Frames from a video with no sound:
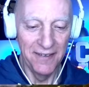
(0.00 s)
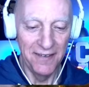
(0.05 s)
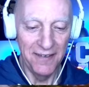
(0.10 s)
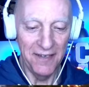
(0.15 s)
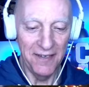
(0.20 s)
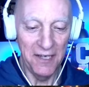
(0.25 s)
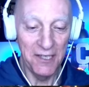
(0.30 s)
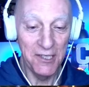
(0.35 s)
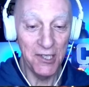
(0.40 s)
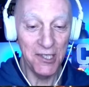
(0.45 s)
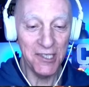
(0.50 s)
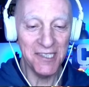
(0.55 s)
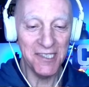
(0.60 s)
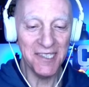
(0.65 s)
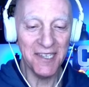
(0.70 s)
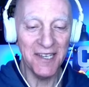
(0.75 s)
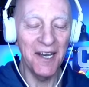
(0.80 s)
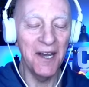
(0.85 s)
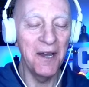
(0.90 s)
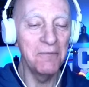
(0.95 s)
I just,
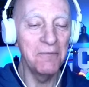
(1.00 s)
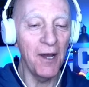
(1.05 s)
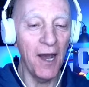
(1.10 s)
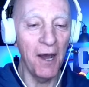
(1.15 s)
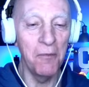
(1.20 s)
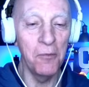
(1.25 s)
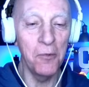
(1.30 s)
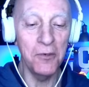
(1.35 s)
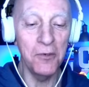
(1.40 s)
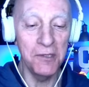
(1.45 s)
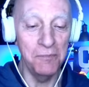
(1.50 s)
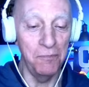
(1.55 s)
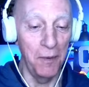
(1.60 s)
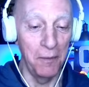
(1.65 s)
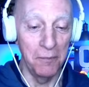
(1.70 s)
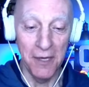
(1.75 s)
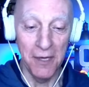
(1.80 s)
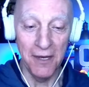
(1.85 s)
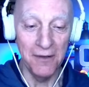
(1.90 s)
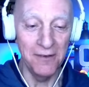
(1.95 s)
I'm, I'm always
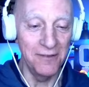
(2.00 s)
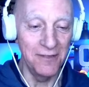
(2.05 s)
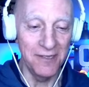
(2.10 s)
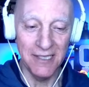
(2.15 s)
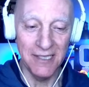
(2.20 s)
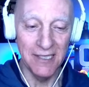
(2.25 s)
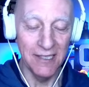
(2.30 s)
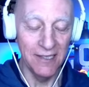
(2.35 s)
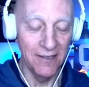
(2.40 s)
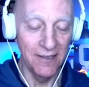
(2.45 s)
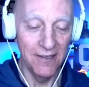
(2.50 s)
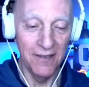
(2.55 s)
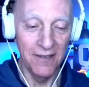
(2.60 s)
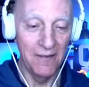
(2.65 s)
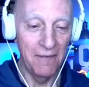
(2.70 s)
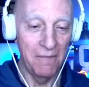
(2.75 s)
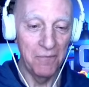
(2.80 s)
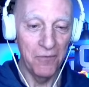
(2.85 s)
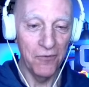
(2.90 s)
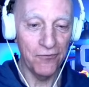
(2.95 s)
bemused,
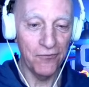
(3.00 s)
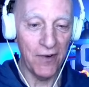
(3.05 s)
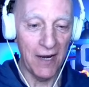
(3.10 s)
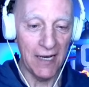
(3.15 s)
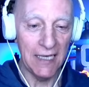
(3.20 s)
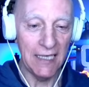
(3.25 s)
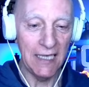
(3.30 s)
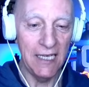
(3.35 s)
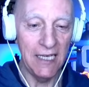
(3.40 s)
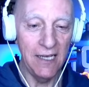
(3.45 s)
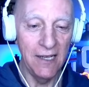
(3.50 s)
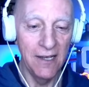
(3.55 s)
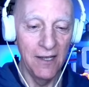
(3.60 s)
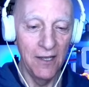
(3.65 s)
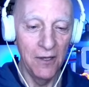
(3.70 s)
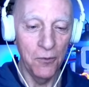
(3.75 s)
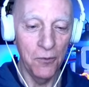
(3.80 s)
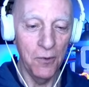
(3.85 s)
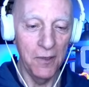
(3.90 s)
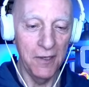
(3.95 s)
frankly,
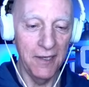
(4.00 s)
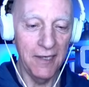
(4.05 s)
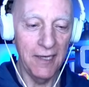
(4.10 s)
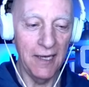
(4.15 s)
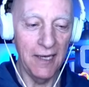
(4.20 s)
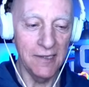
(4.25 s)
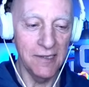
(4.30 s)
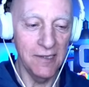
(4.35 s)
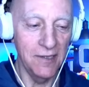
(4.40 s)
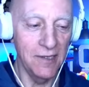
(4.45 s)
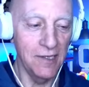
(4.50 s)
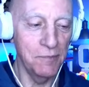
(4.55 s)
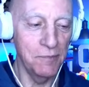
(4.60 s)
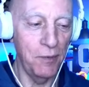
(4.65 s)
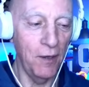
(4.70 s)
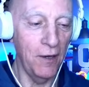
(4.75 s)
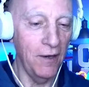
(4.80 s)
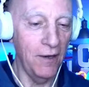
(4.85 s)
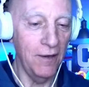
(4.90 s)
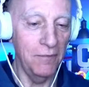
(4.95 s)
when I get to this
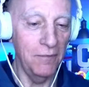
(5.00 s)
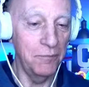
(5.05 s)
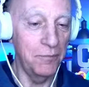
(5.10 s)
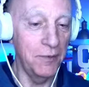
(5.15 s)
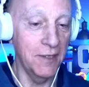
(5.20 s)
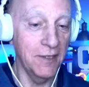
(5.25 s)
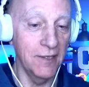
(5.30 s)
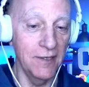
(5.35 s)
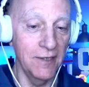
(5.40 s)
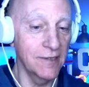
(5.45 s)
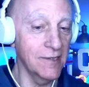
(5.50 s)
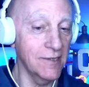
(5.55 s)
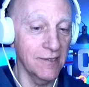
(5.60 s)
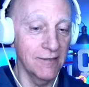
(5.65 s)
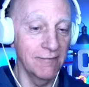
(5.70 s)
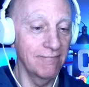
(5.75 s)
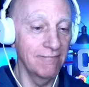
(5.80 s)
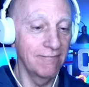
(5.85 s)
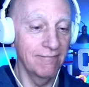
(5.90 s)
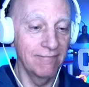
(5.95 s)
part because
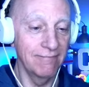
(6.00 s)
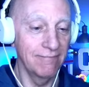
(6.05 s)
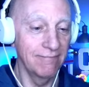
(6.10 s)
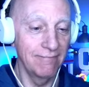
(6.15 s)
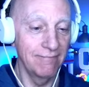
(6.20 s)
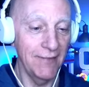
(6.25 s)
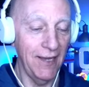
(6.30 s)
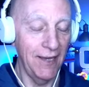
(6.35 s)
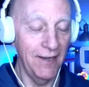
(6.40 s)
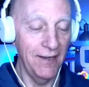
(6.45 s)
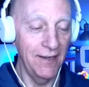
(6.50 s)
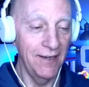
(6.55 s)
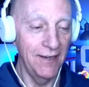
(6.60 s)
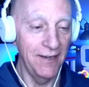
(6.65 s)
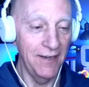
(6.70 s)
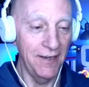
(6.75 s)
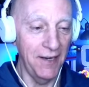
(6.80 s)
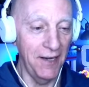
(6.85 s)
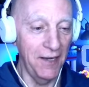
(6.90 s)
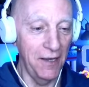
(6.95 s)

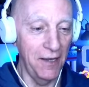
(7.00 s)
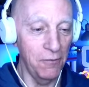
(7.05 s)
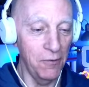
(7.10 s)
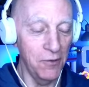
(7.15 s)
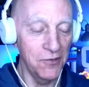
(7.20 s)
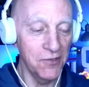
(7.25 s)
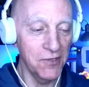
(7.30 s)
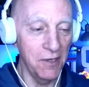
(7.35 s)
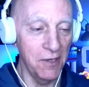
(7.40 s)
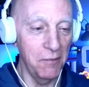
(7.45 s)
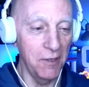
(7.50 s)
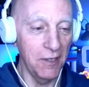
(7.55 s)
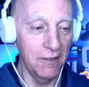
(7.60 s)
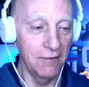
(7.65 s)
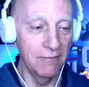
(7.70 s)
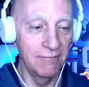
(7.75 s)
I know what's coming